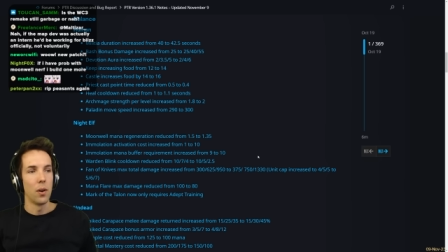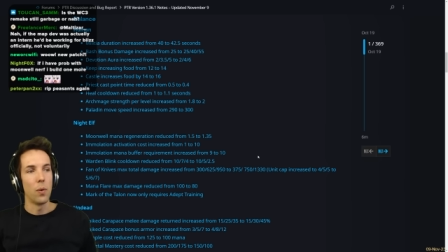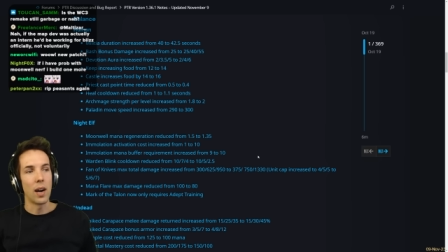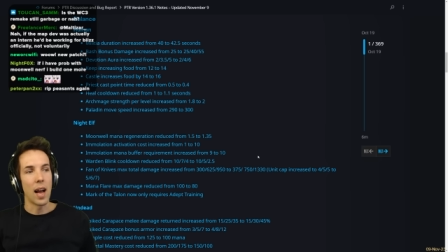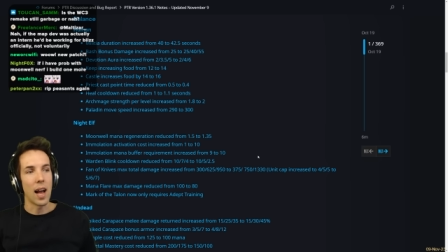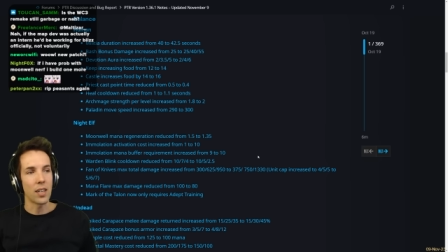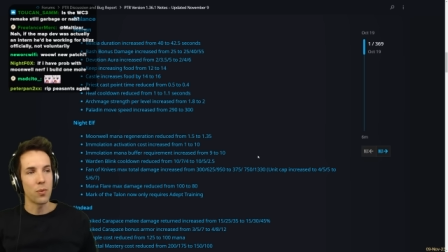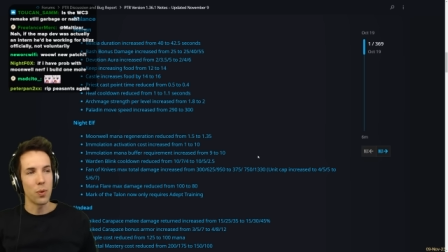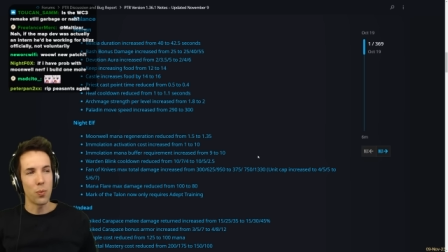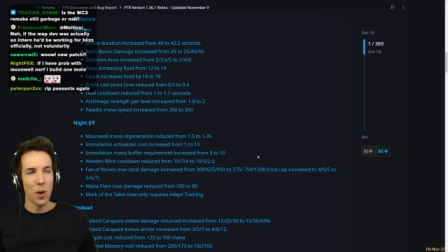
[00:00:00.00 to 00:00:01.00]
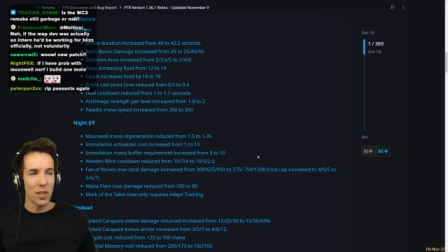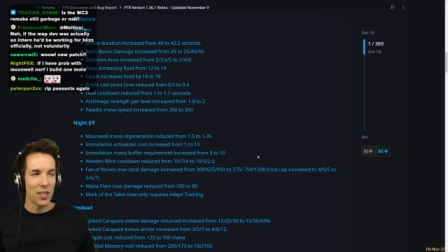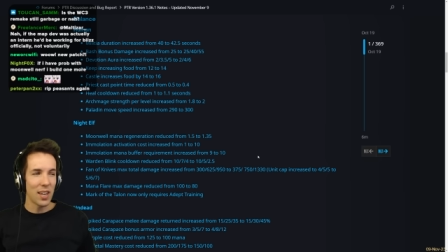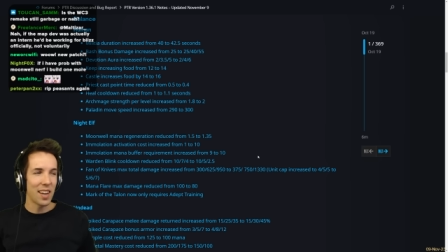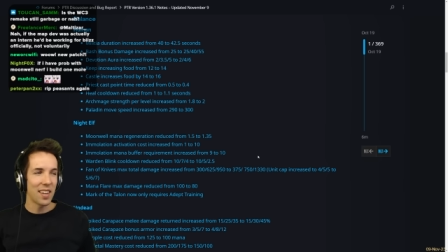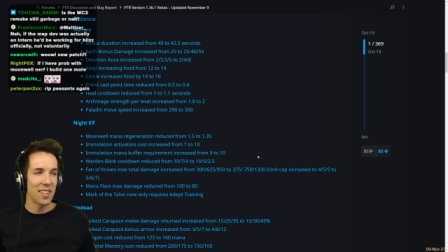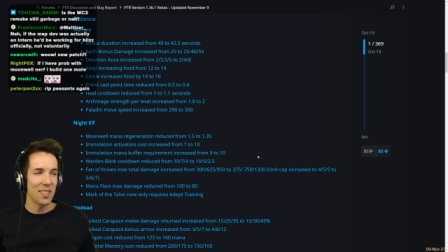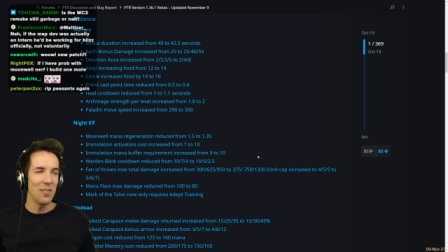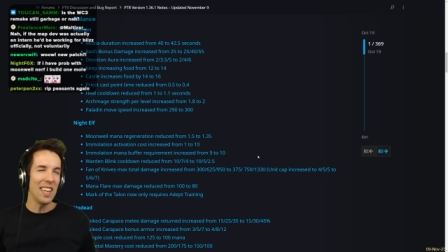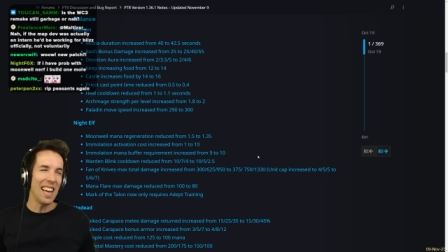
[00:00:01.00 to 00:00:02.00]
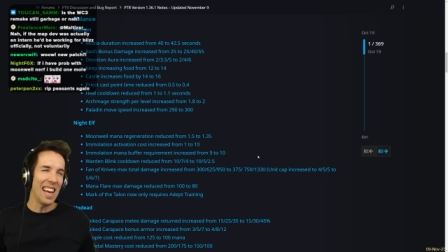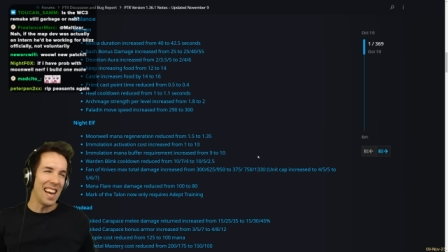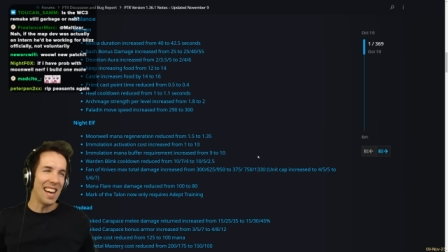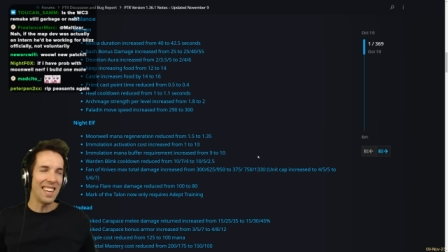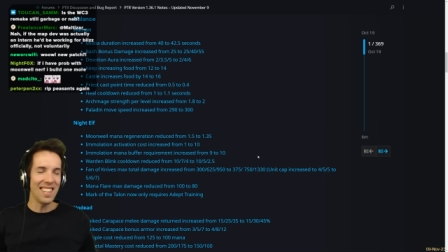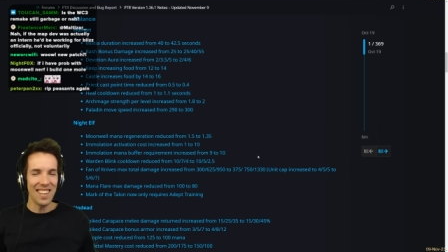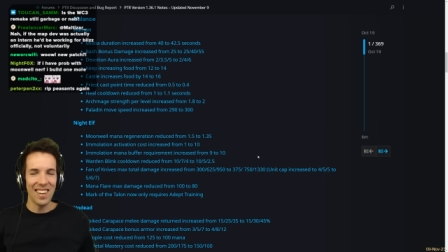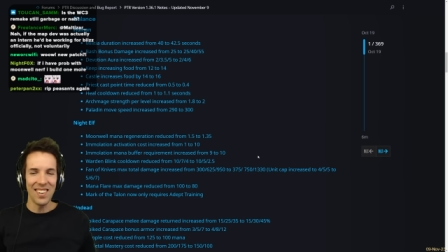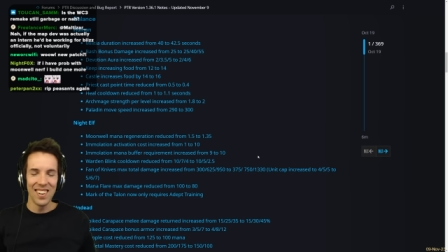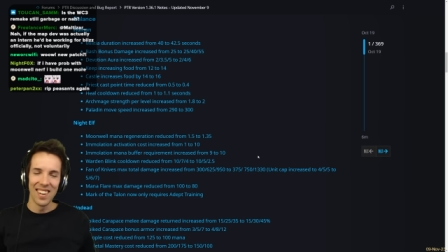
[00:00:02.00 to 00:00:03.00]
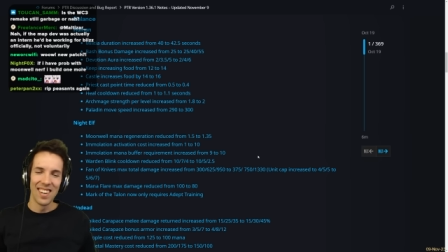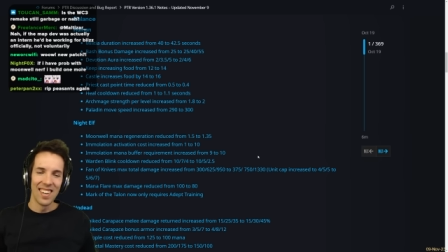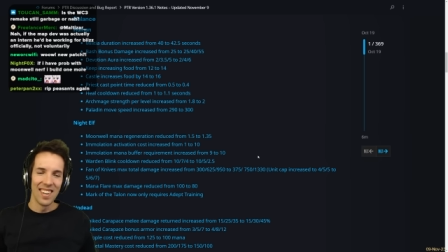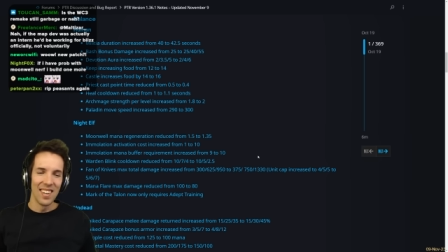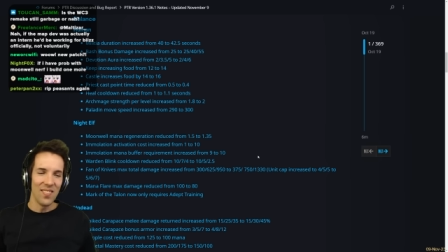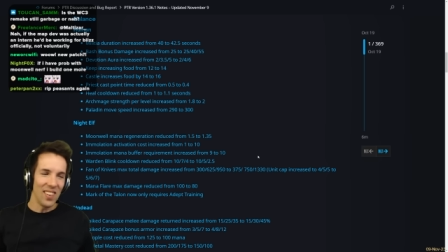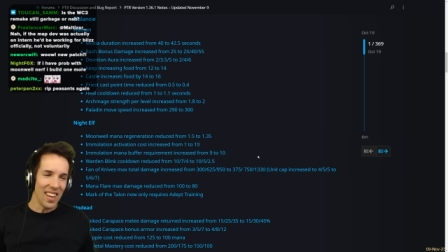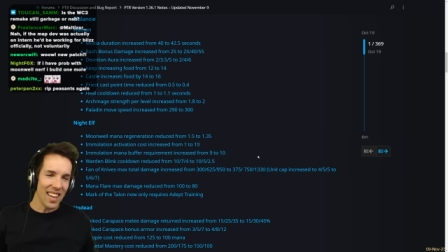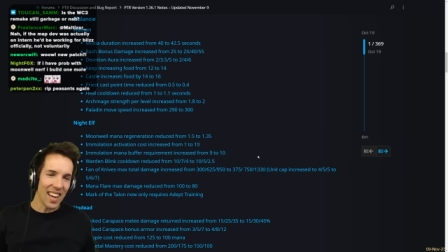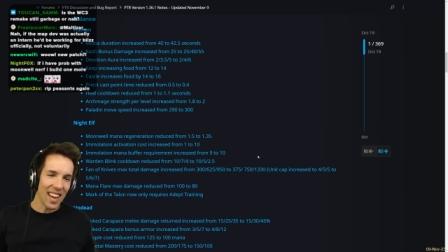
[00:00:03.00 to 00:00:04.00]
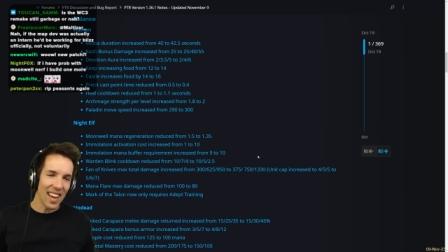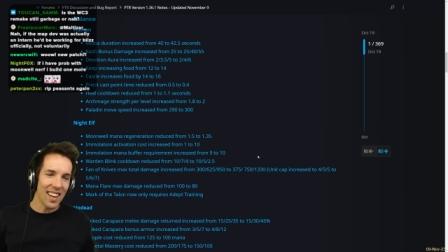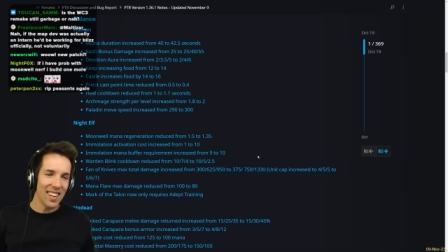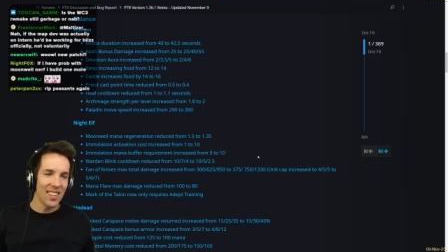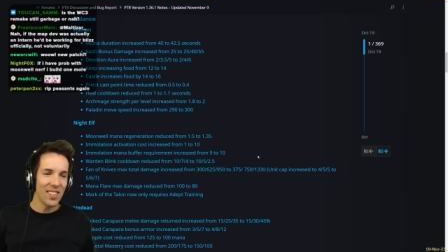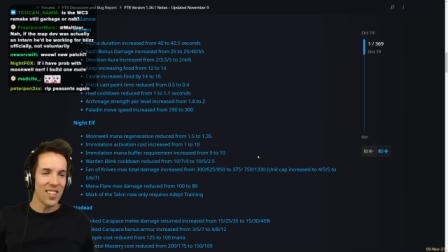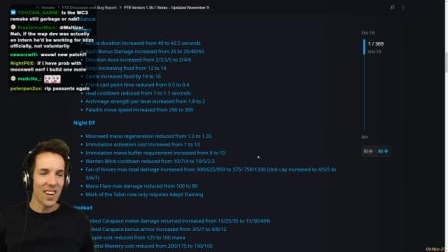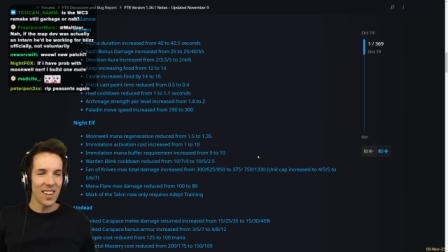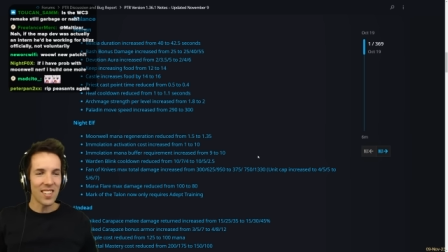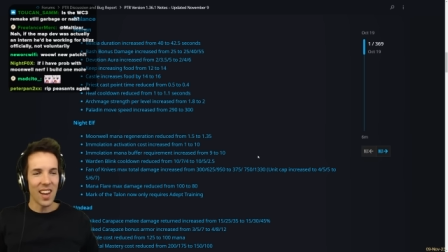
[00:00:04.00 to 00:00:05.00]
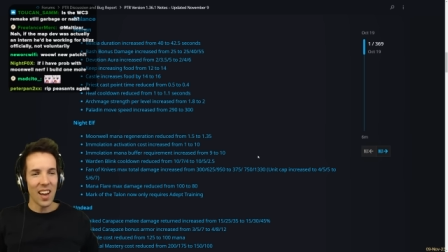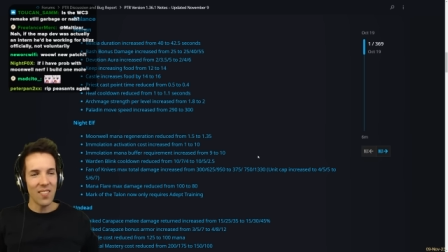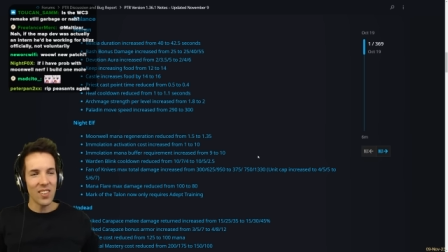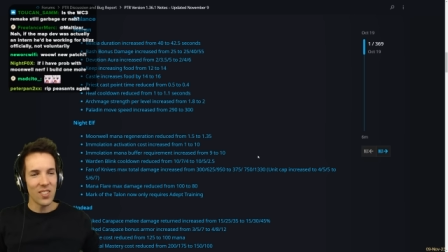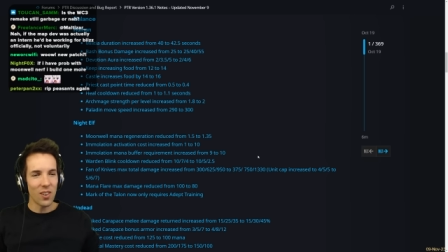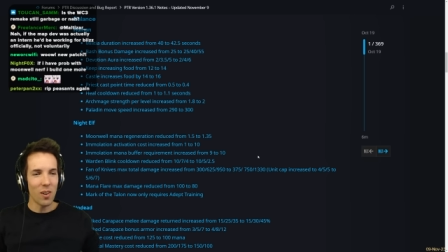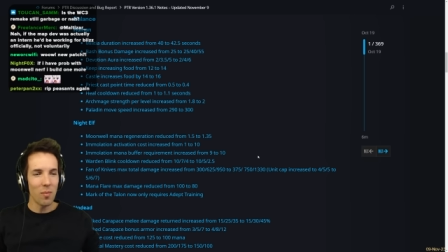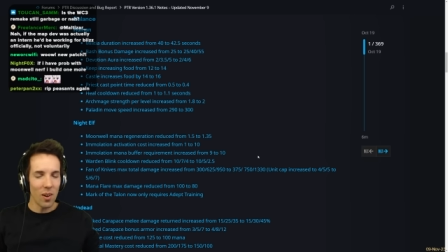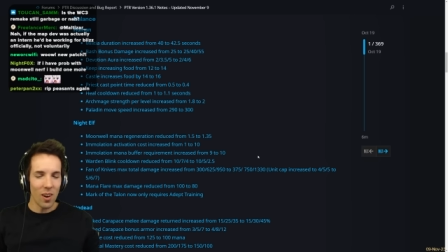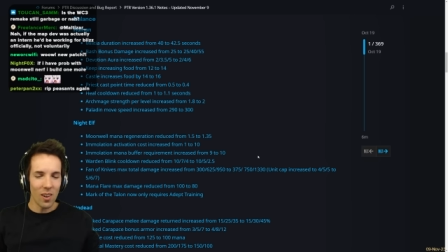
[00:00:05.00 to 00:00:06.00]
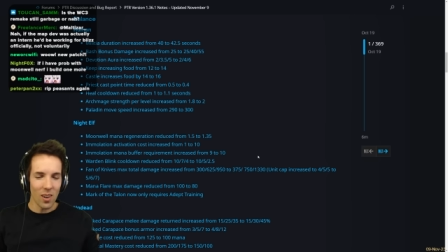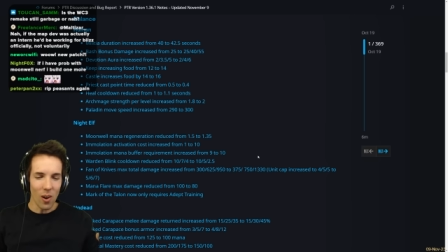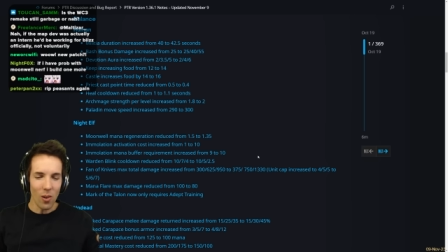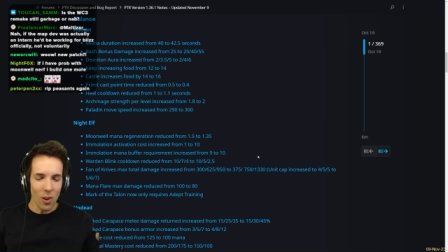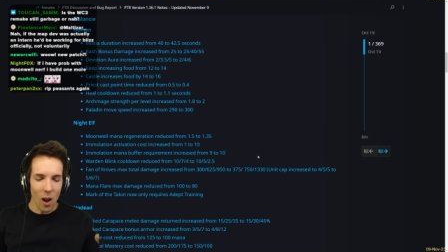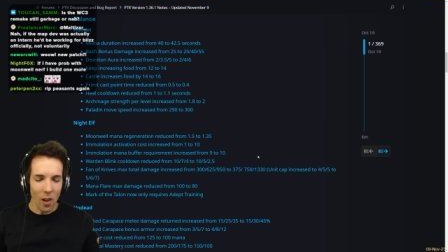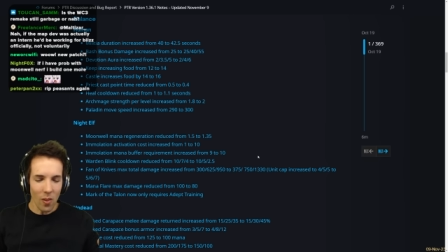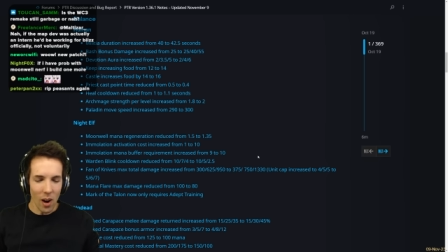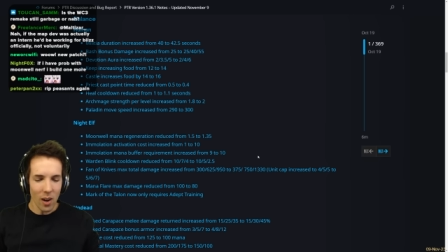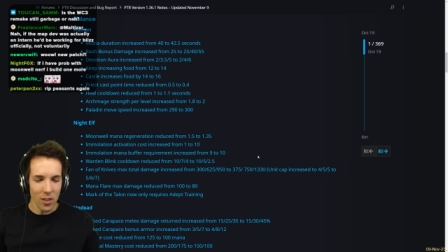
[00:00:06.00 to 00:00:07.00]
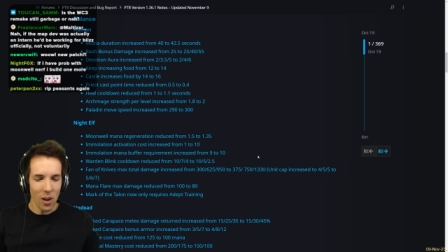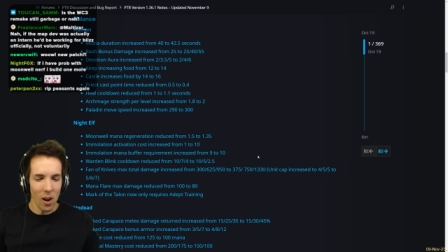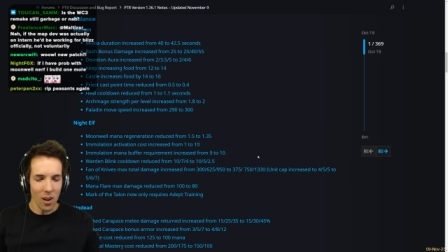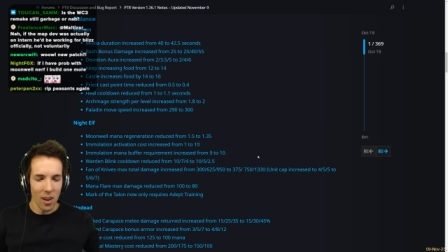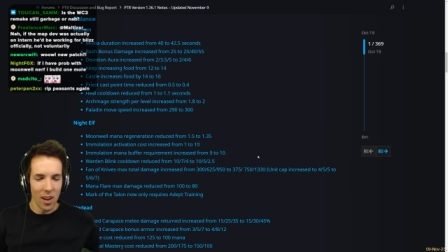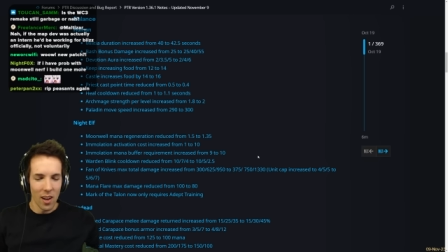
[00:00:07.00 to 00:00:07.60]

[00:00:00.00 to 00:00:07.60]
Whereas with one second, eh, you know, blink in, you start to aim the Stormbolt. Hold on there, son.